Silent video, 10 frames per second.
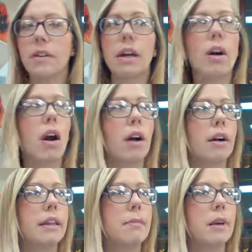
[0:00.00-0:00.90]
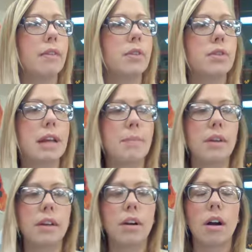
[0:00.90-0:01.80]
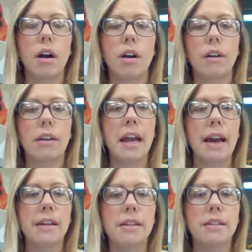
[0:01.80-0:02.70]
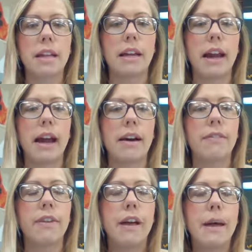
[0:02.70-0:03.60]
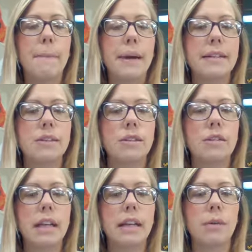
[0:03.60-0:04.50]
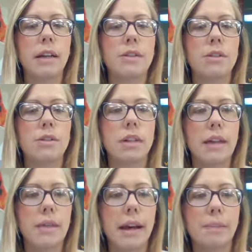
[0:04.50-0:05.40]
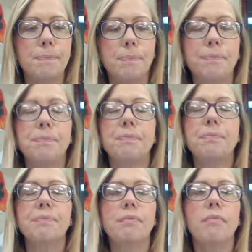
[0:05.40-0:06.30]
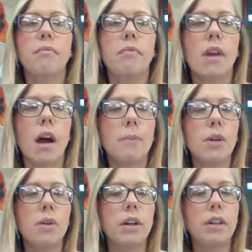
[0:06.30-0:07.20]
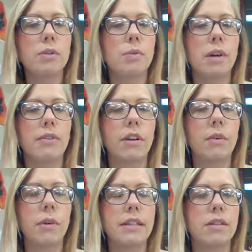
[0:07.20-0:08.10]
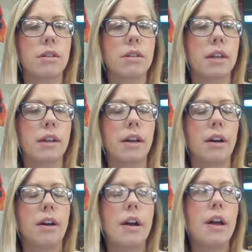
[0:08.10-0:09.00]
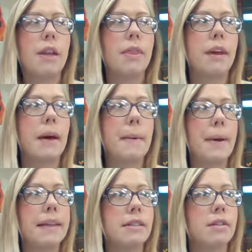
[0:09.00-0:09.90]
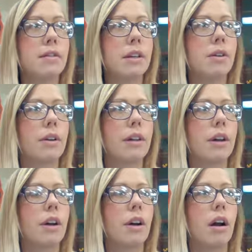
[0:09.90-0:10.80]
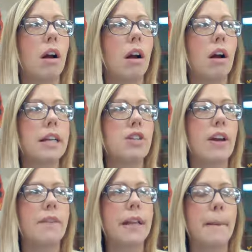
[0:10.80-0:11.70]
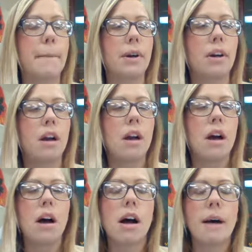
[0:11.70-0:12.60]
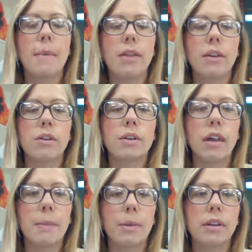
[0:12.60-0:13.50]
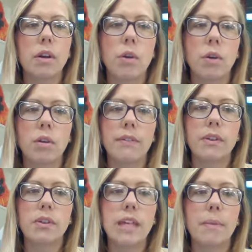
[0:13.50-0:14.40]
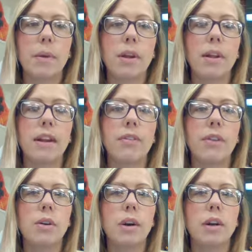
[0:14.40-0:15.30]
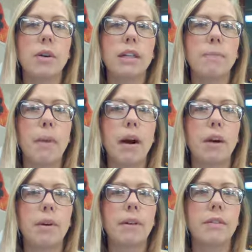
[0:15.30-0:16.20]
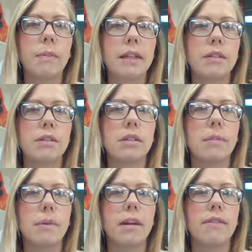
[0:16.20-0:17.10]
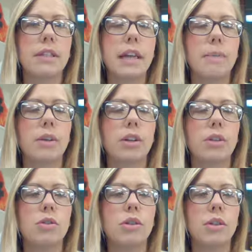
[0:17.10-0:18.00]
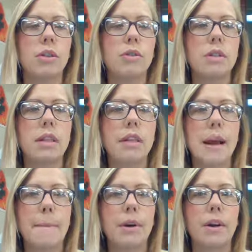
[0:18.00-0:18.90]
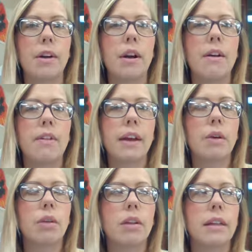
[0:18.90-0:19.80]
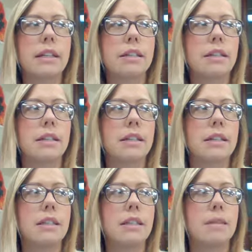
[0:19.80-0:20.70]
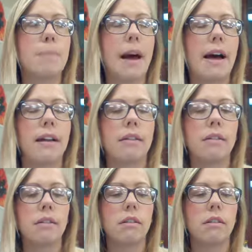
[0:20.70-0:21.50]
There are, in the middle of your table, there are caddies that have pencils and erasers in them. You can use whatever eraser is in there. The pencils that are in there each have a number, and there's a number at the corner of your table. If you are going to borrow one of the pencils in the middle of the table, you should use the number that correlates to the spot